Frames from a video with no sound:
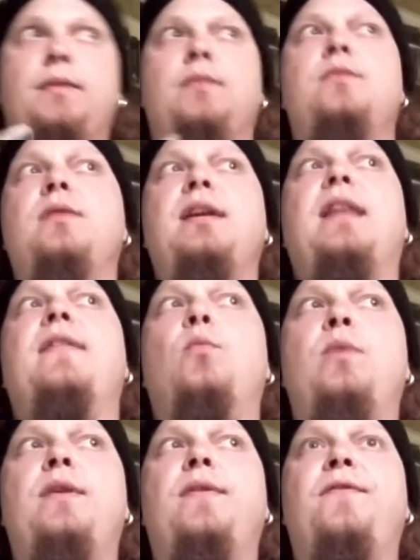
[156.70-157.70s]
together
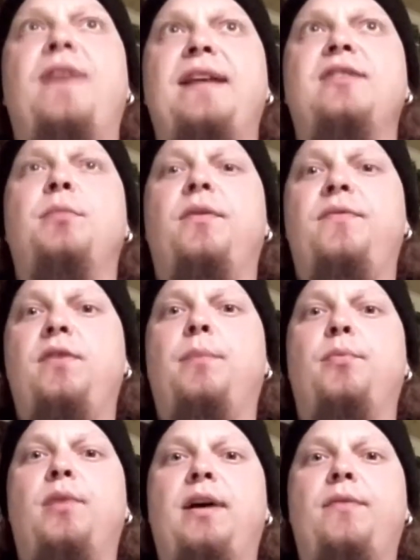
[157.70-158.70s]
with Phantom of the
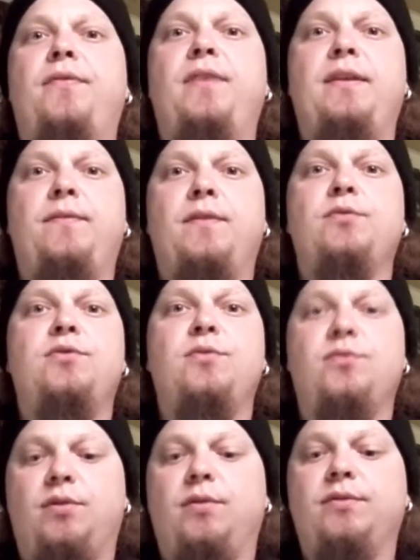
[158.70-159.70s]
Opera. I think those two
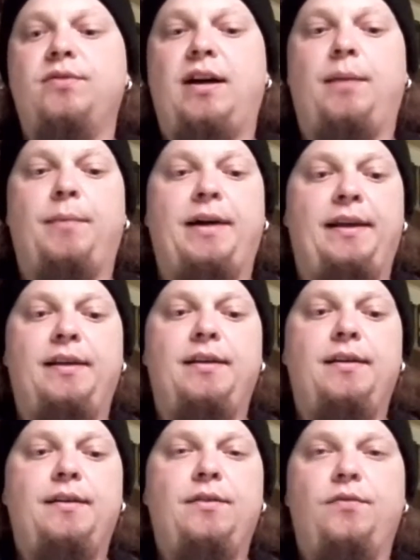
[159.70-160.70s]
songs are my
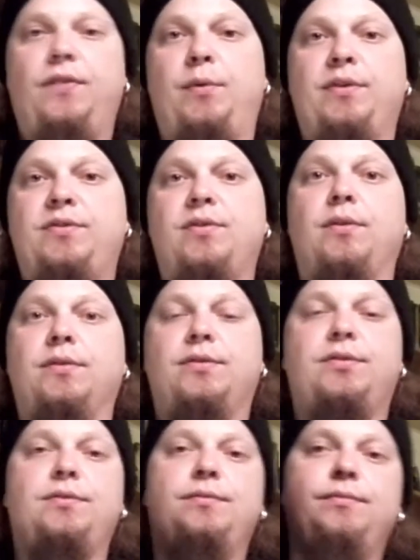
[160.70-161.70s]
favorite
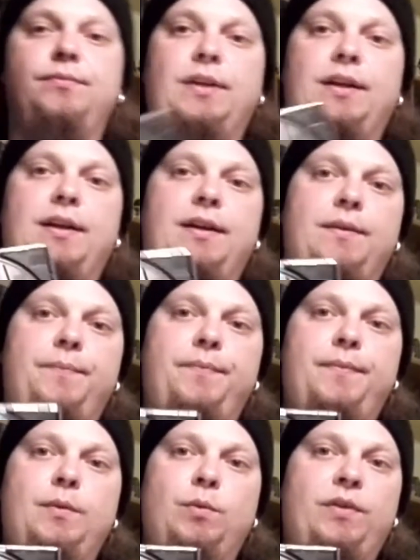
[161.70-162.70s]
songs uh,
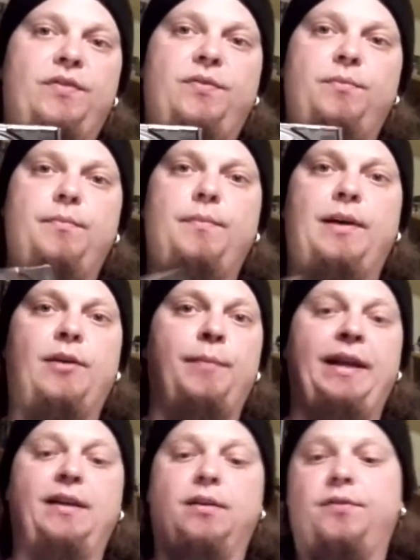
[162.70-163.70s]
with Iron
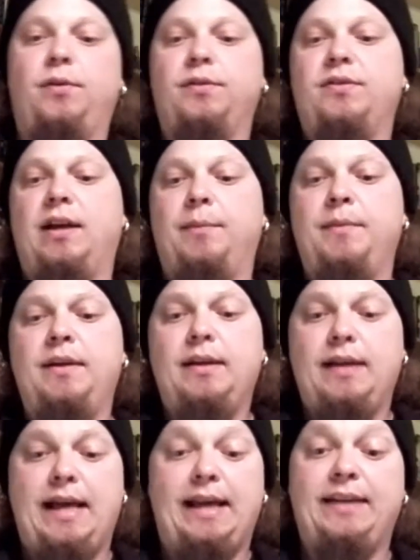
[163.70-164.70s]
Maiden of all time.
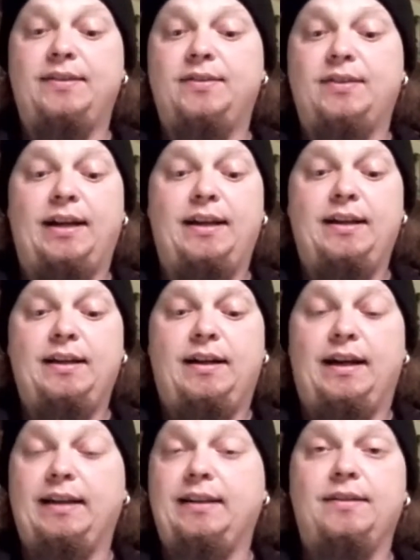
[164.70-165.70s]
And Aces High,
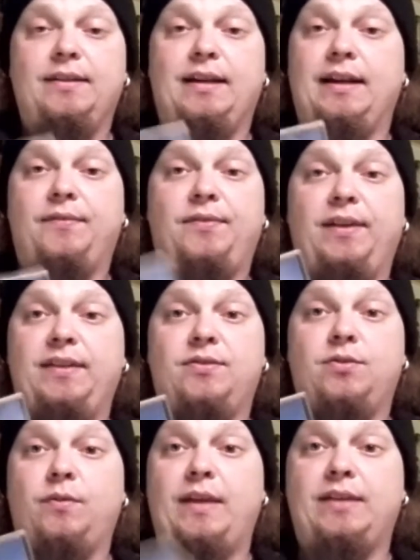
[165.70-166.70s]
I can I have
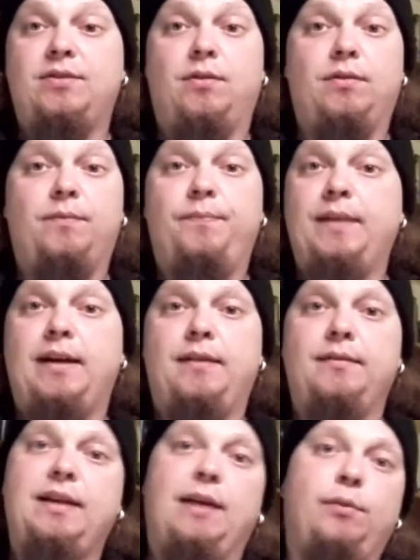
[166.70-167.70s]
listened to that song
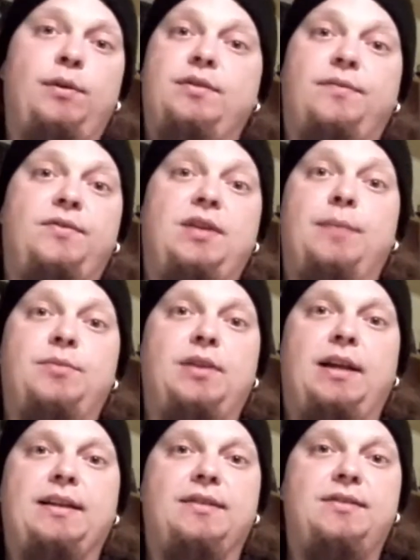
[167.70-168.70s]
countless of times, and
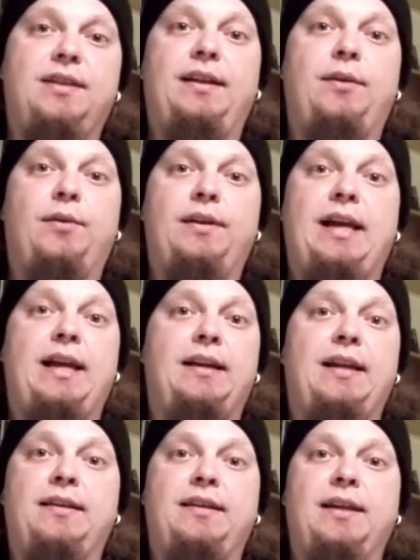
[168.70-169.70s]
I can still hear it and
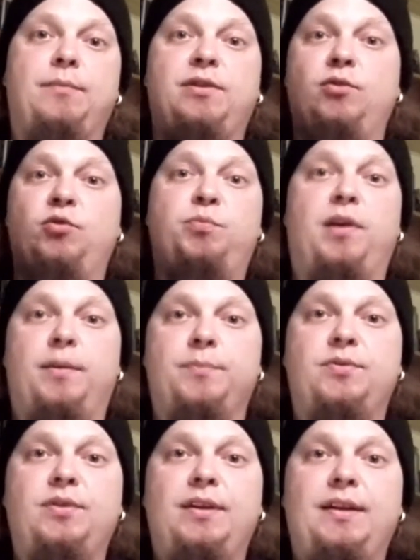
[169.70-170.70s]
and get goosebumps